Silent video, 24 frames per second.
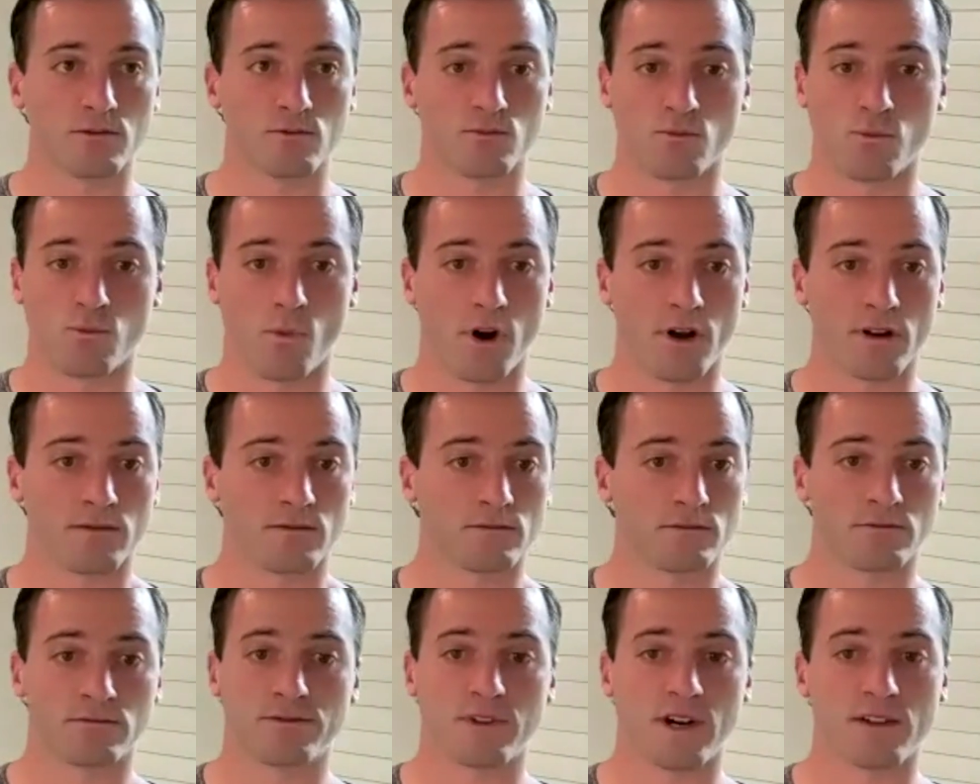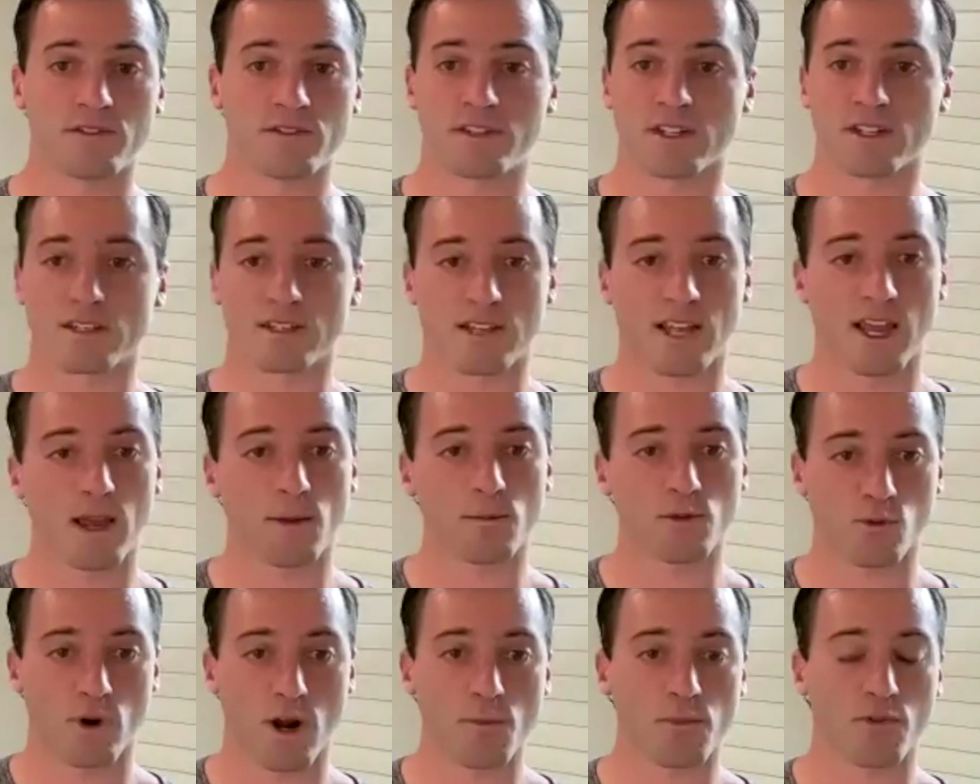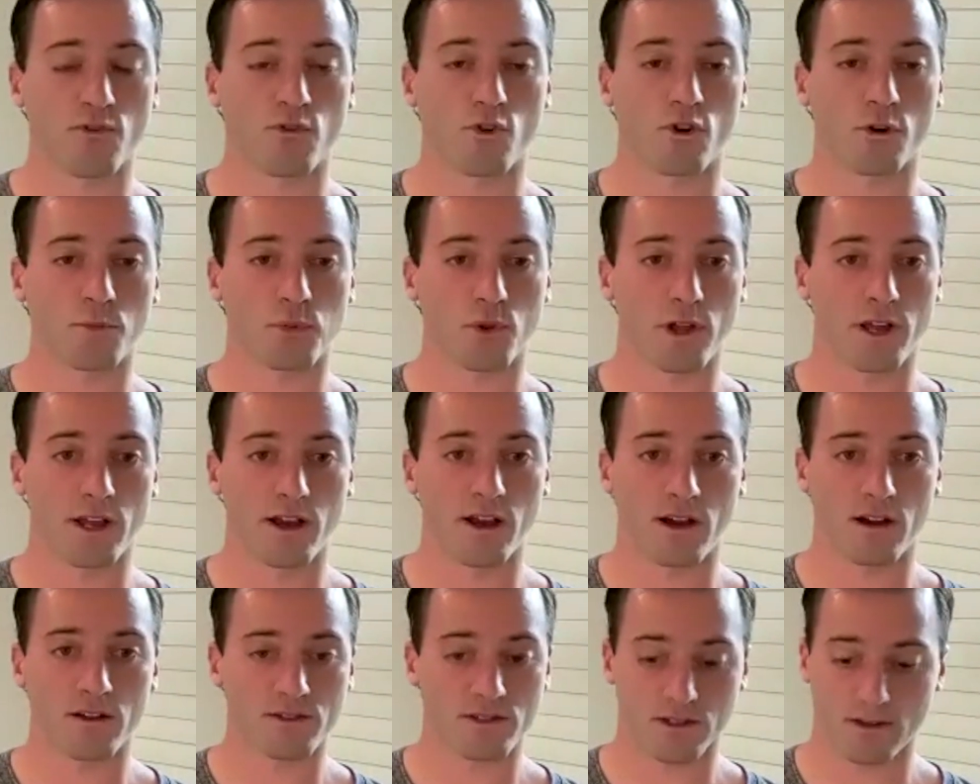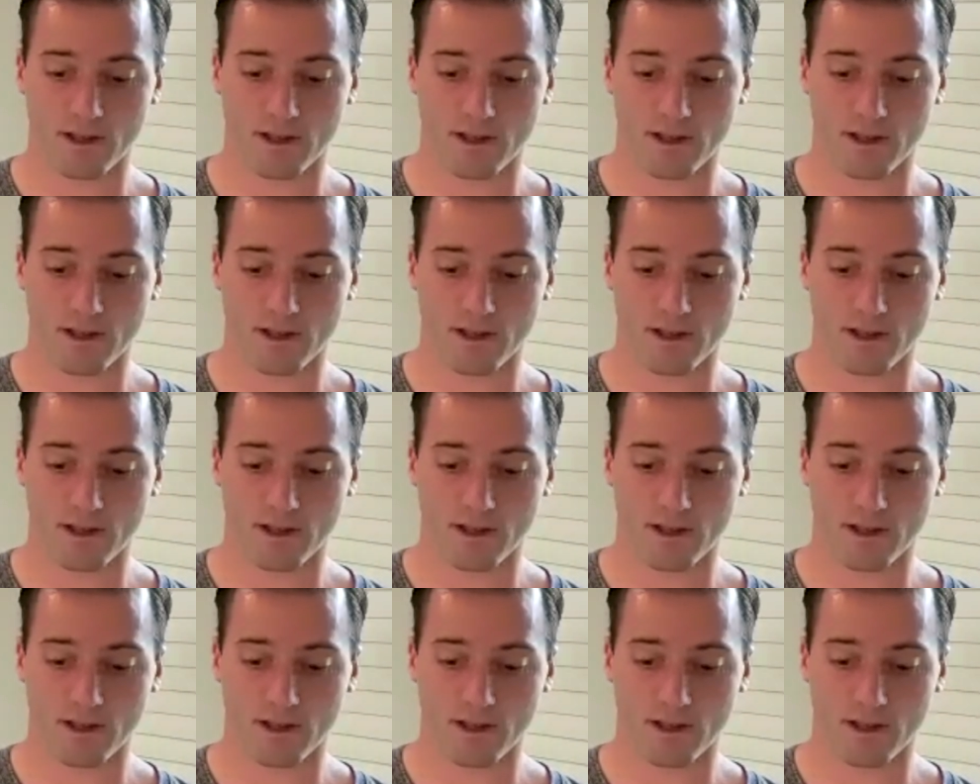won 5-6 games right before playoffs.